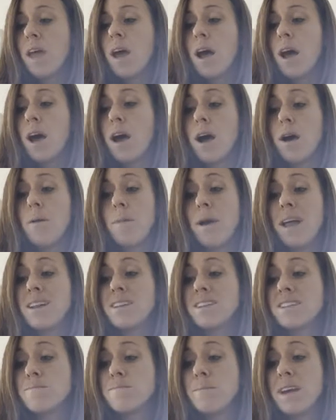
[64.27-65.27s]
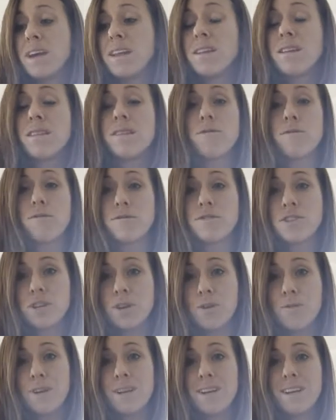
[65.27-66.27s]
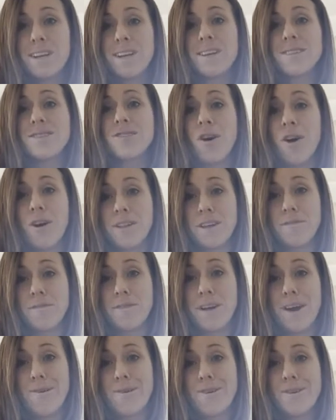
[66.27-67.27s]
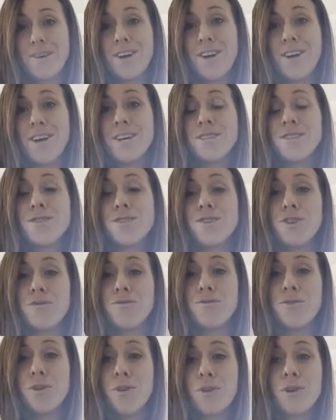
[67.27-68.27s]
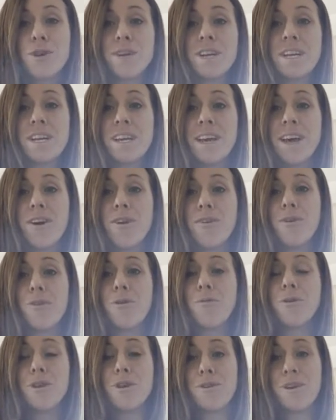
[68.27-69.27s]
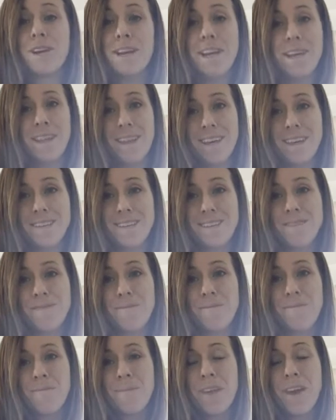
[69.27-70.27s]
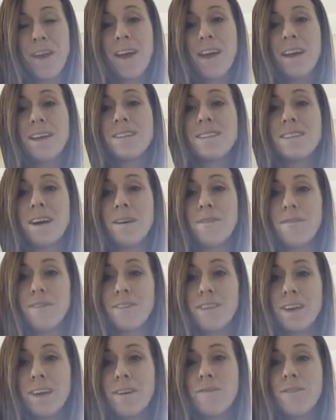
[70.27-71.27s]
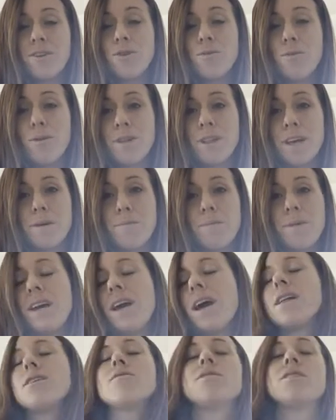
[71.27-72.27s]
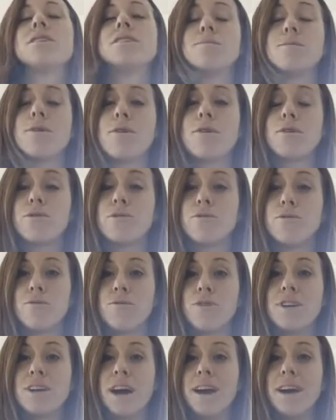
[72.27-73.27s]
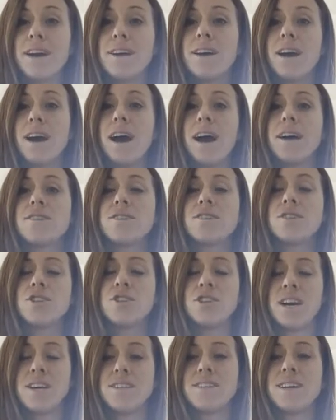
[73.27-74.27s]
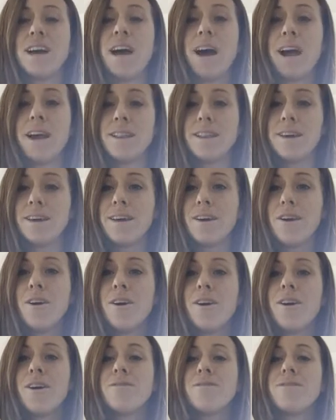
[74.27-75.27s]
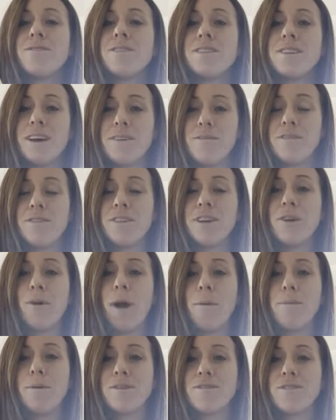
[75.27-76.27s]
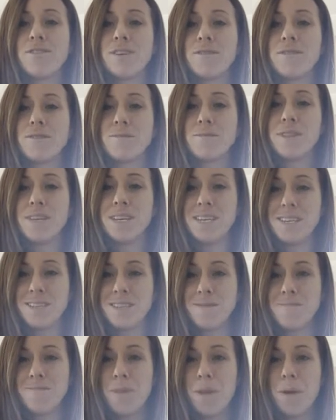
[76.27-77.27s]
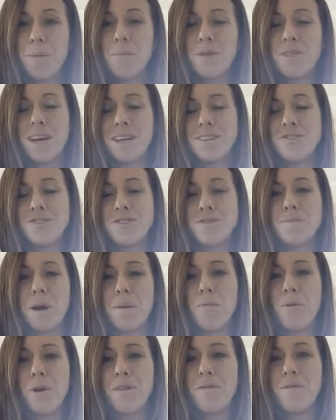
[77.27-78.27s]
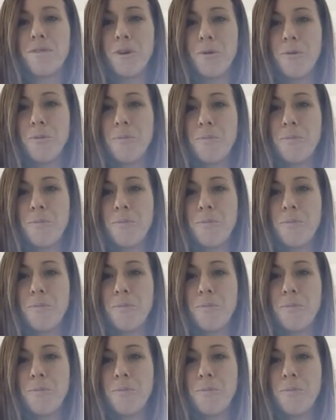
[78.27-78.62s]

Um, and it's made, the first ingredient is cauliflower. So you know you're eating healthy when you're eating these. Definitely, if you are like me and you need to be on a gluten-free diet, I suggest highly definitely grabbing yourself some of these. But that's just my point of view.